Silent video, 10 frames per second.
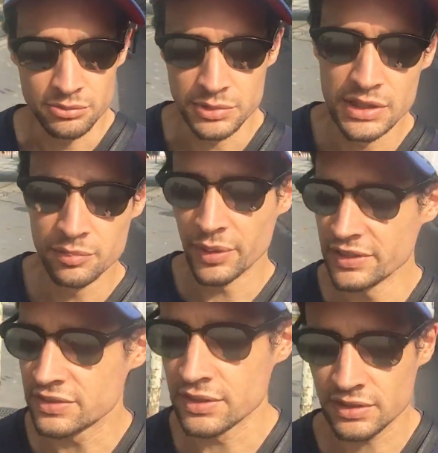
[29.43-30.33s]
real
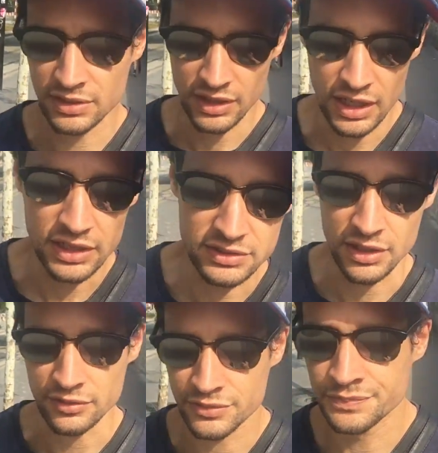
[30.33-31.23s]
basics
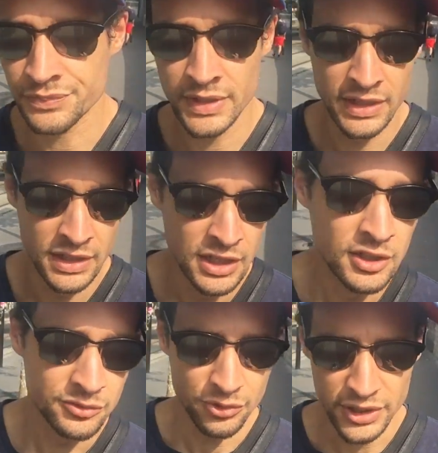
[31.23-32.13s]
stuff.
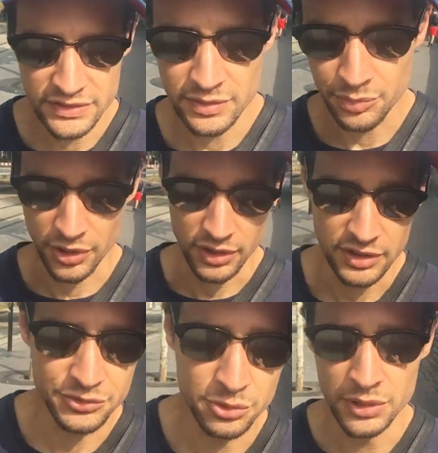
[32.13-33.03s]
For example,
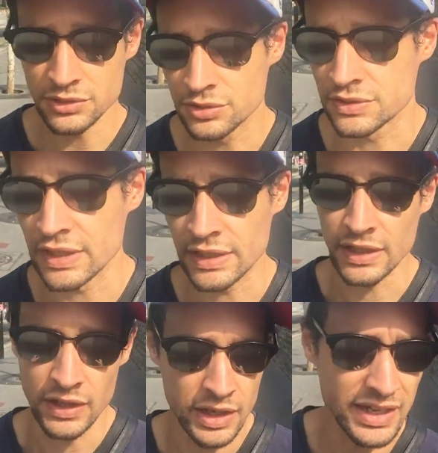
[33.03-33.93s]
if you want to
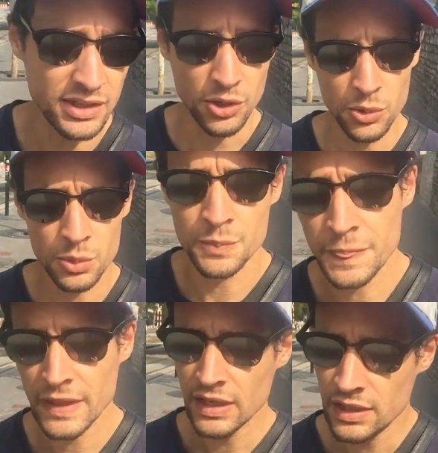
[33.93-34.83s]
say hello,
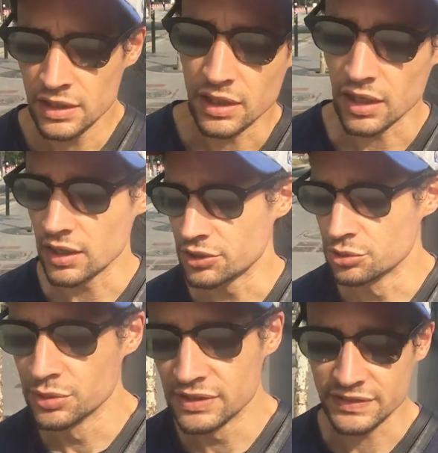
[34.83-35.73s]

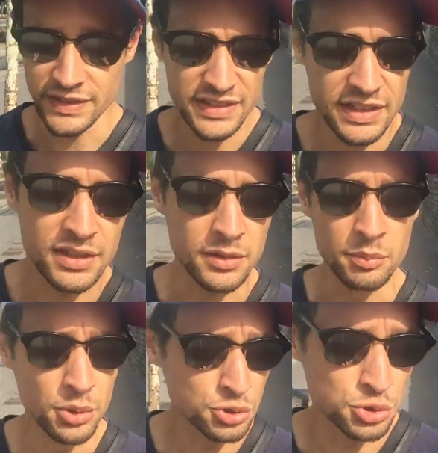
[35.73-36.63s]
you will say
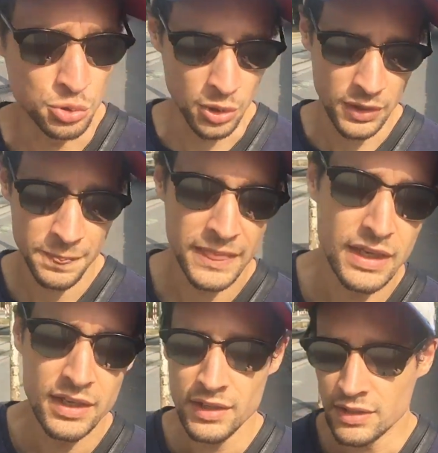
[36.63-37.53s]
bonjour.
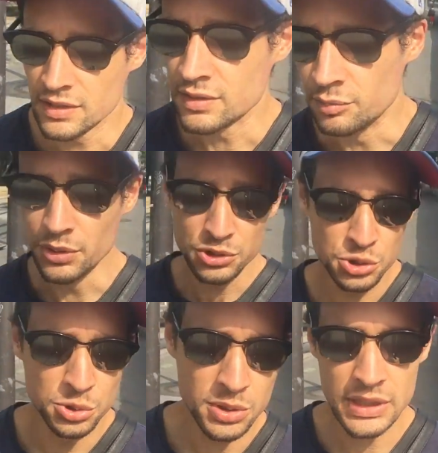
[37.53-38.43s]

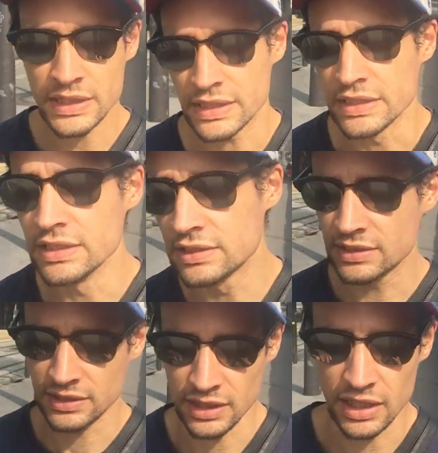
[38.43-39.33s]
Bonjour
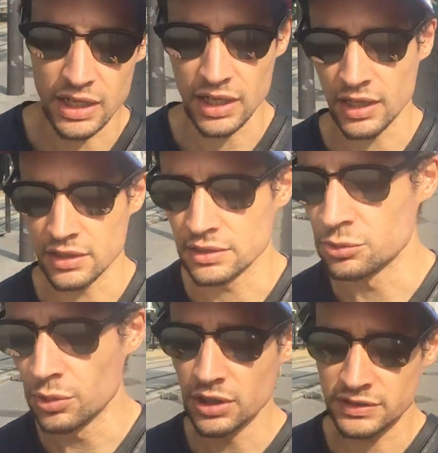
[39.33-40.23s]
is a
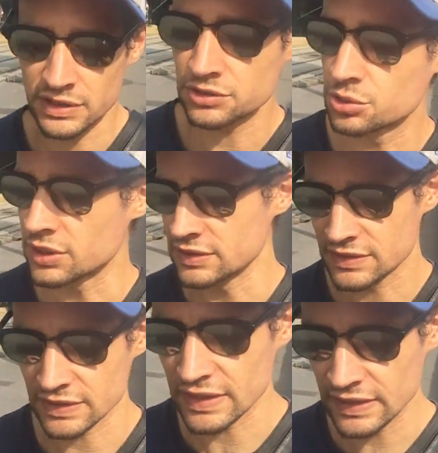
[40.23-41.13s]
word that you can
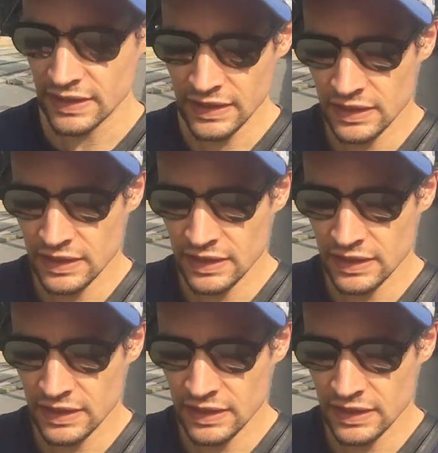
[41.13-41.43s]
say